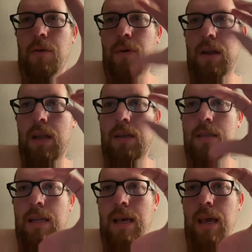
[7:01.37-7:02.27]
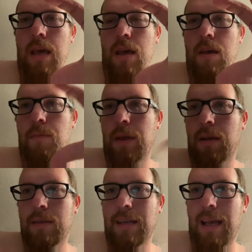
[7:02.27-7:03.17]
run in today
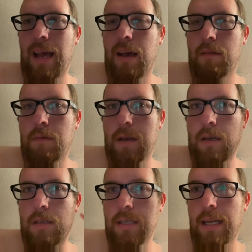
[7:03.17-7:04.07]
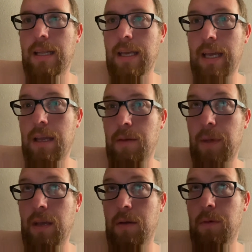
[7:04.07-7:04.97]
because I have a 10K
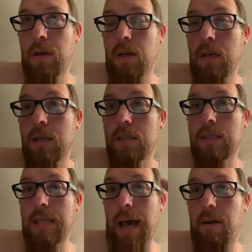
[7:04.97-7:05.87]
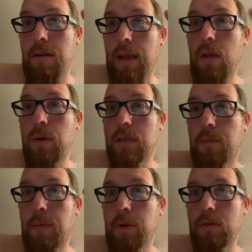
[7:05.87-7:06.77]
coming up Saturday, which I'll
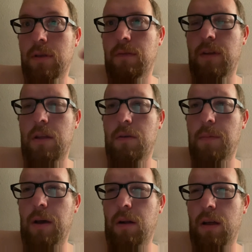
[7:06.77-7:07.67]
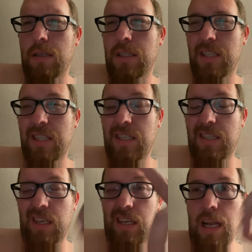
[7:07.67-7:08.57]
be posting a video about on
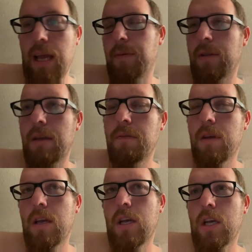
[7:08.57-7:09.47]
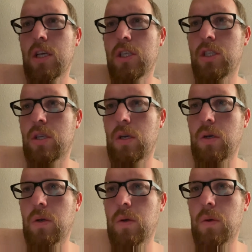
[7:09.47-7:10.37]
Sunday, I believe.
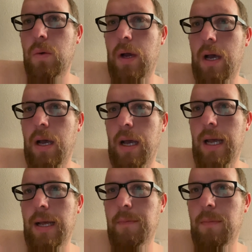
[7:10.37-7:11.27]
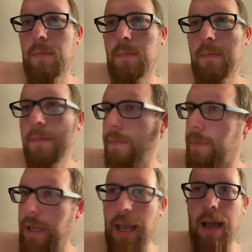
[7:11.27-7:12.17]
So, um,
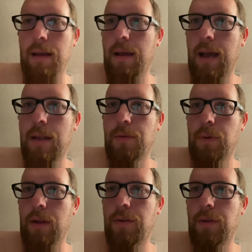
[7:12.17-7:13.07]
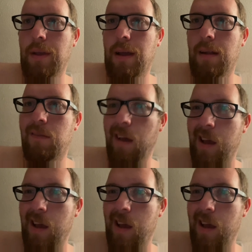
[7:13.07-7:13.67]
yeah, I just wanted to kind of